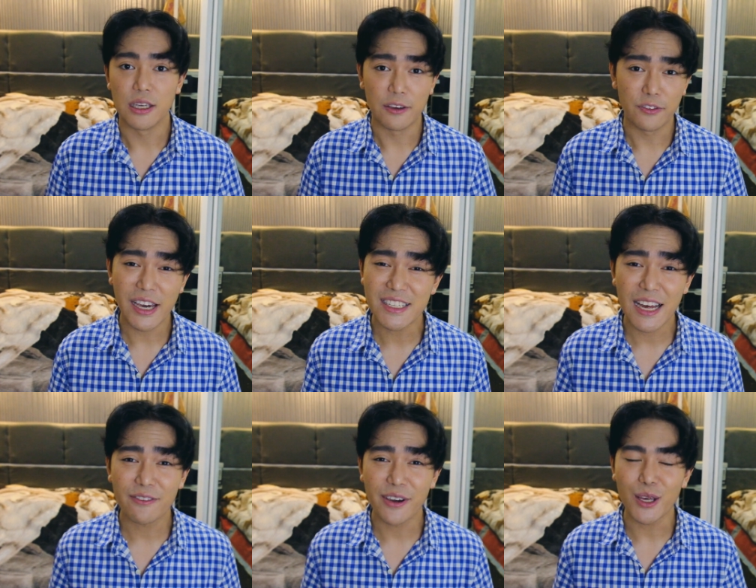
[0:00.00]
If you guys
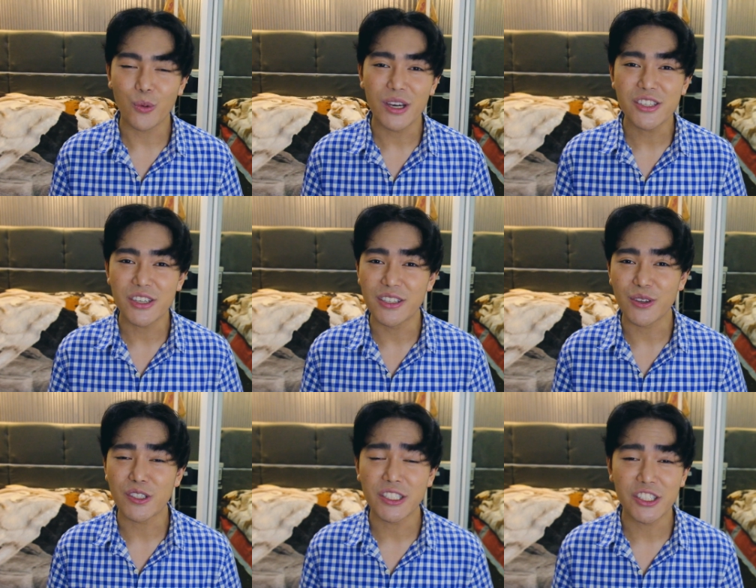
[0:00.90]
have any
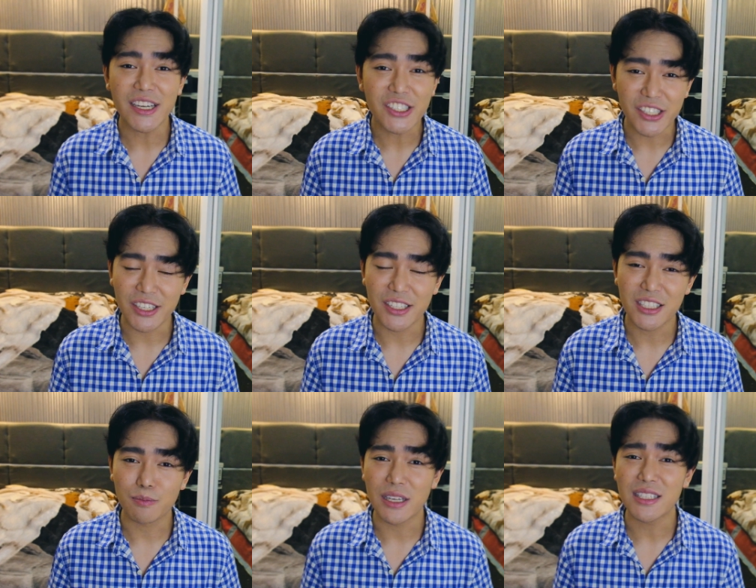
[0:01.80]
questions or
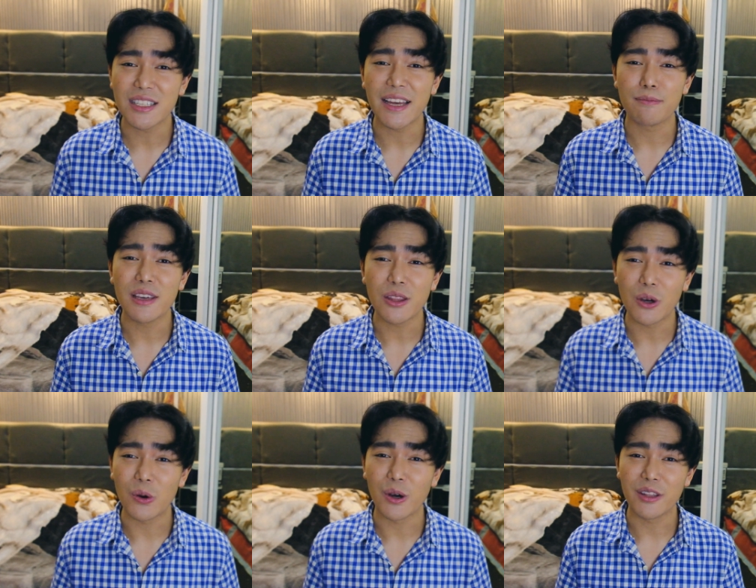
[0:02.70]
suggestions, please let me
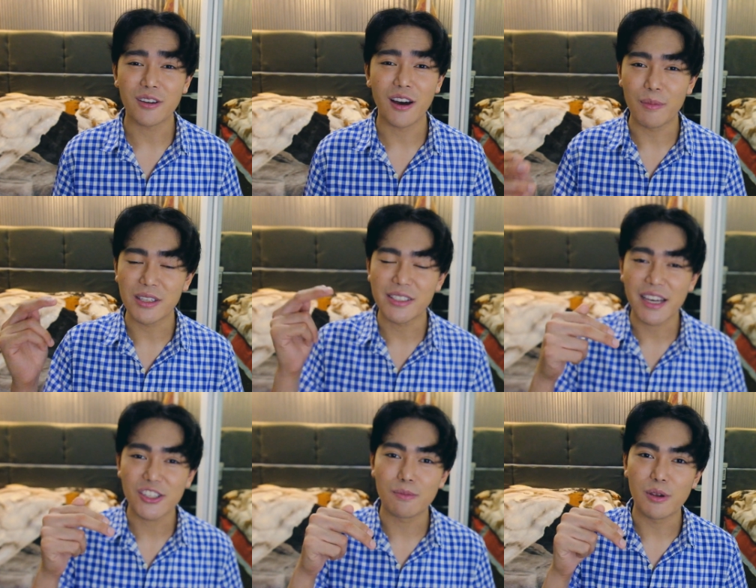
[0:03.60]
know on the comment
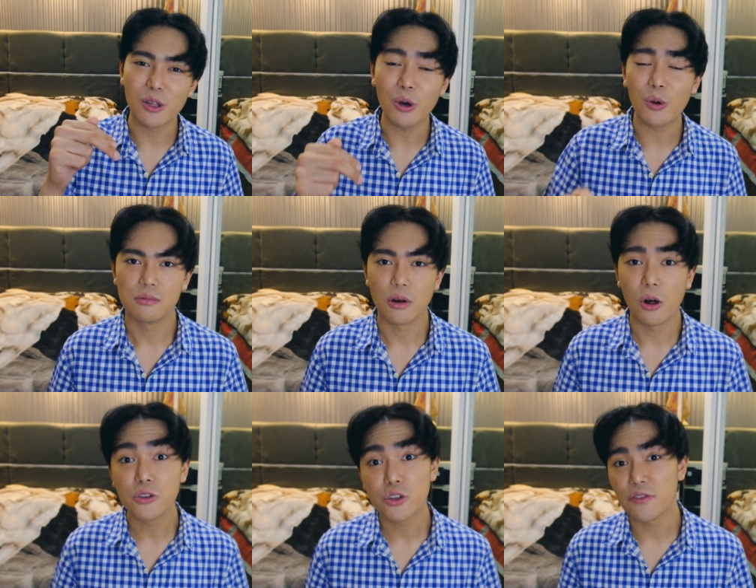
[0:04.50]
section below.
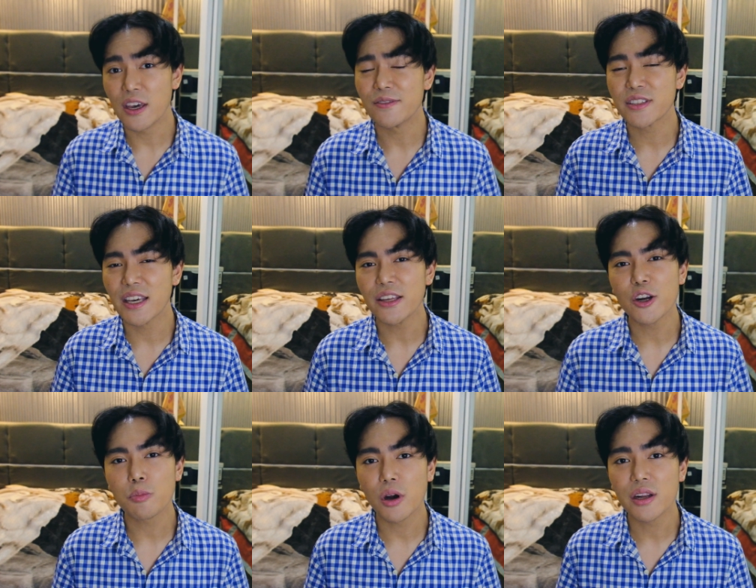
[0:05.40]
Also, if you have
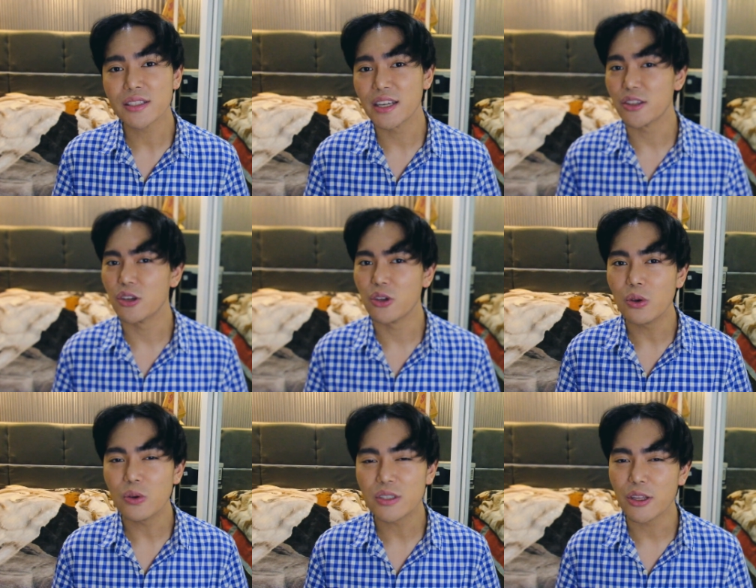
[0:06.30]
skincare products that you
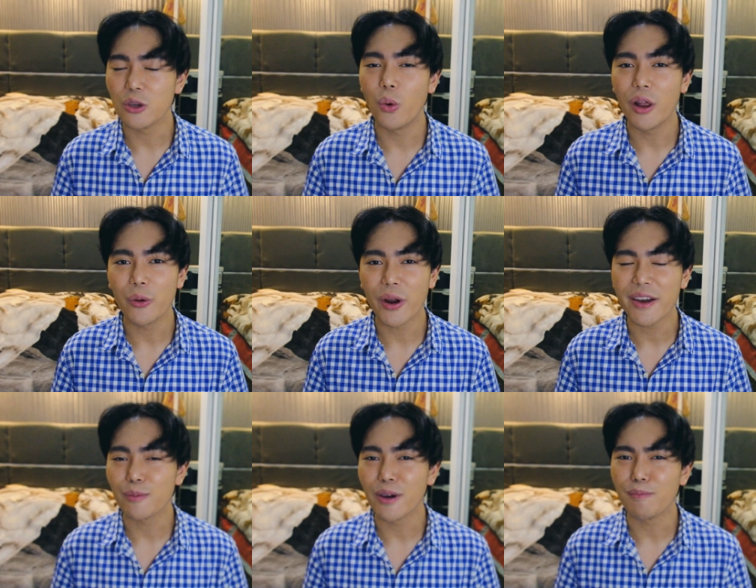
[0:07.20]
use that you want to
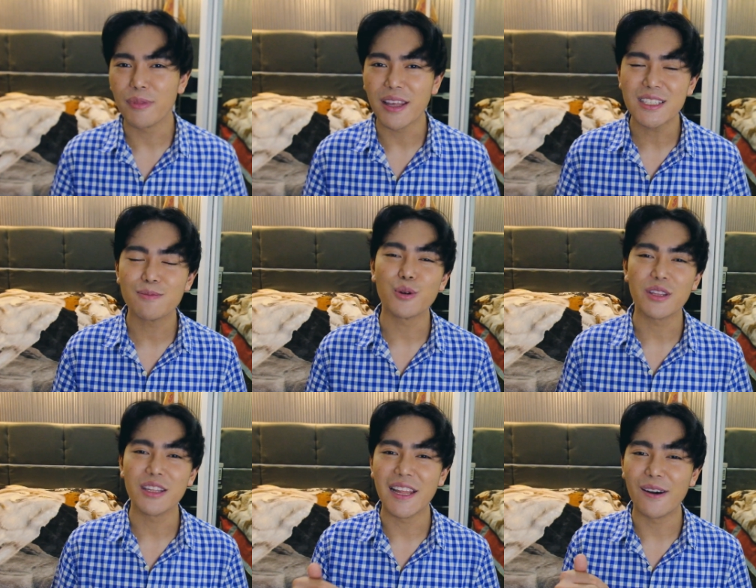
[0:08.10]
recommend, please
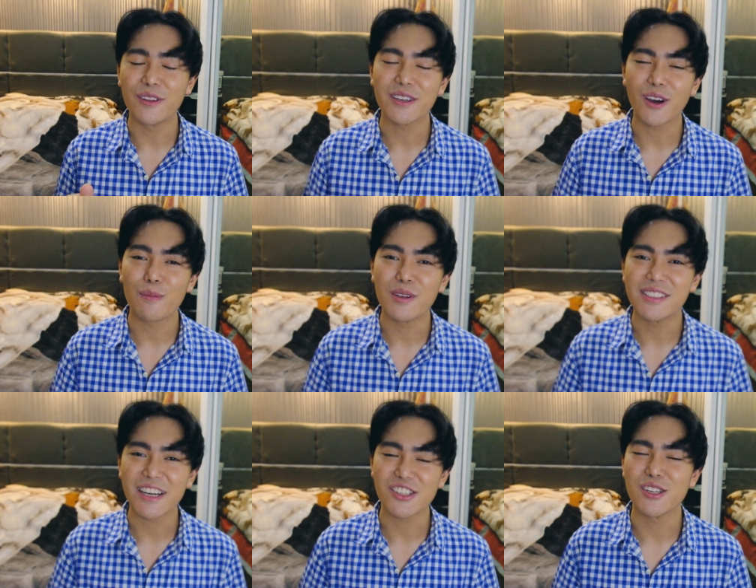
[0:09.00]
put them down in the
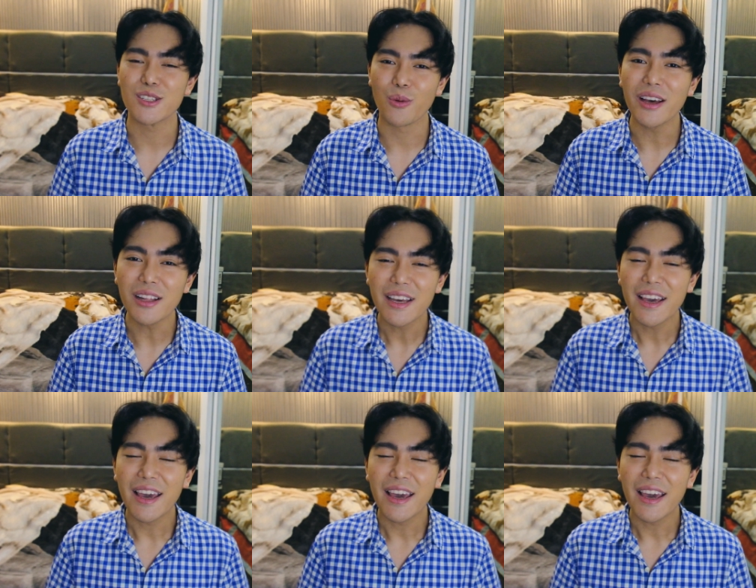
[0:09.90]
comment section as well.